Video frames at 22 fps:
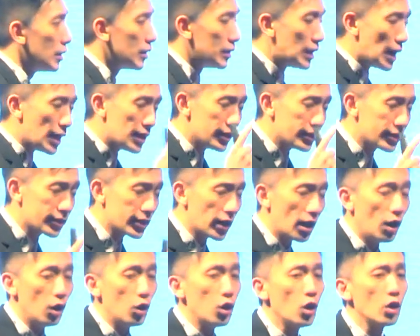there's
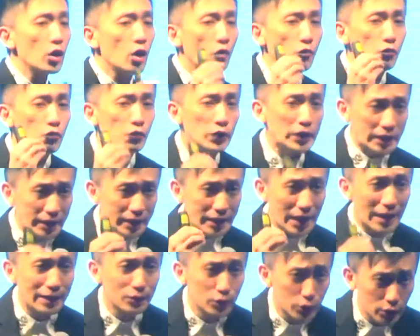a lot of
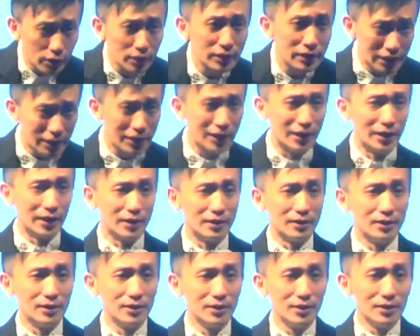retention need there.
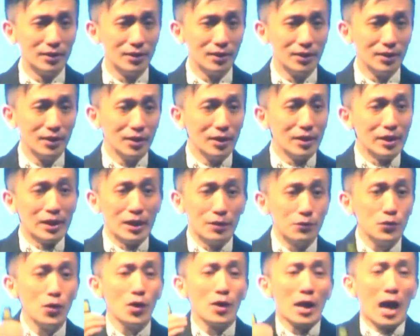
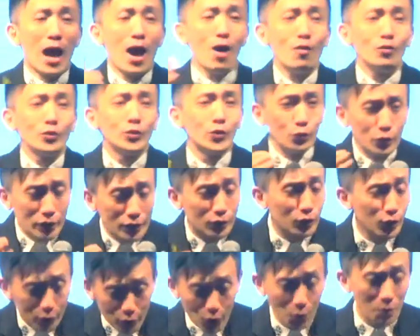If not, how to
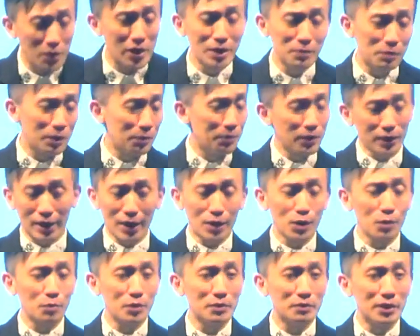recruit so many people?
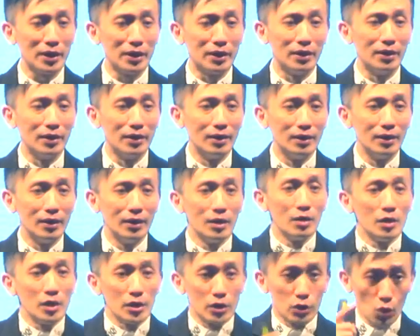Cannot be one.
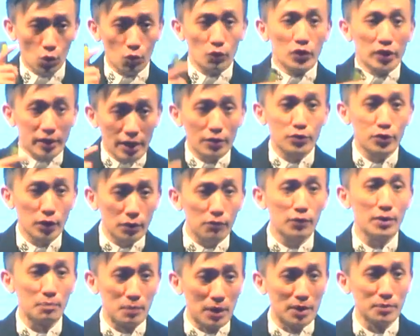Your retention
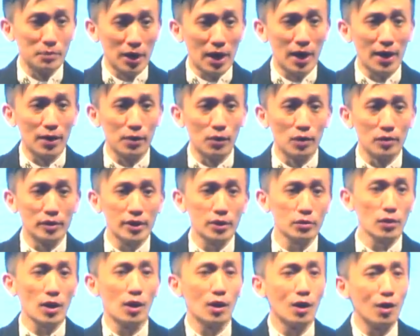rate must be high or not.
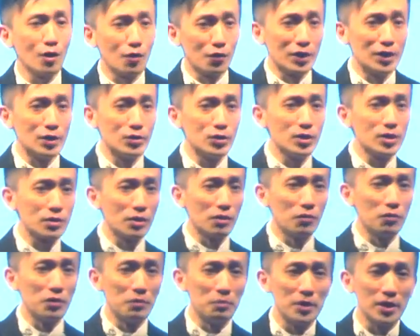That's why a lot of agents
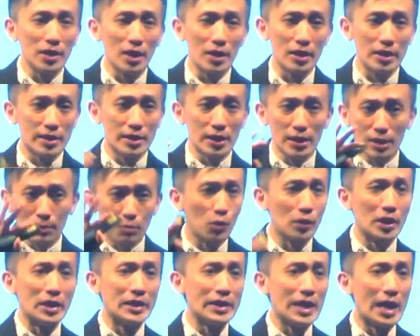are with me easily
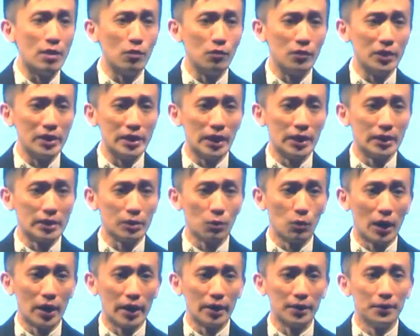more than 10 over years.
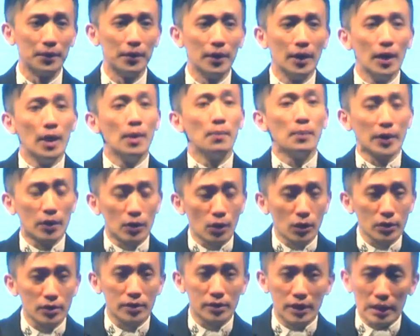Why?
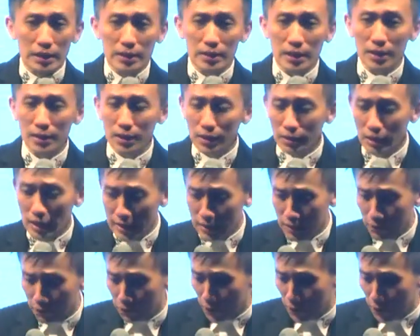Because they started as a